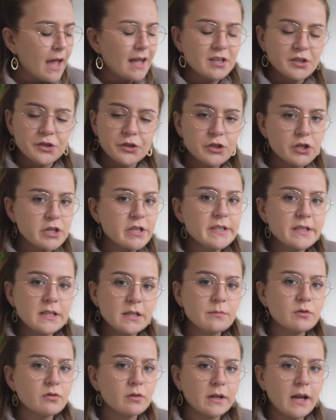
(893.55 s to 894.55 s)
it just
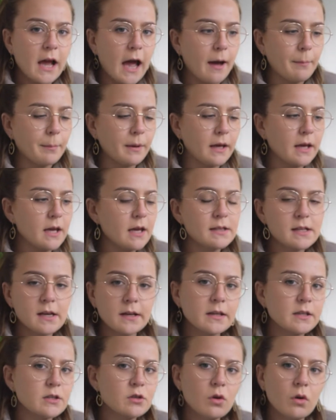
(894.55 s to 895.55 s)
seems really happy, and
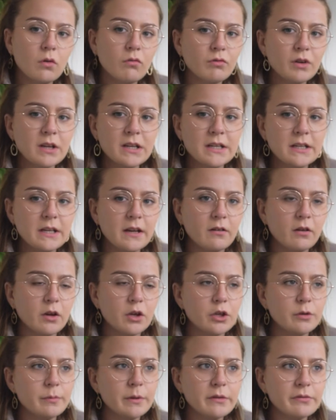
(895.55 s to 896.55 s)
that it's not really near a
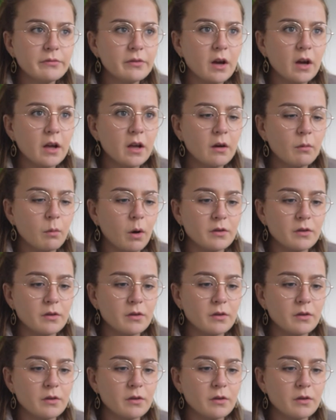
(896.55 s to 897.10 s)
humidifier.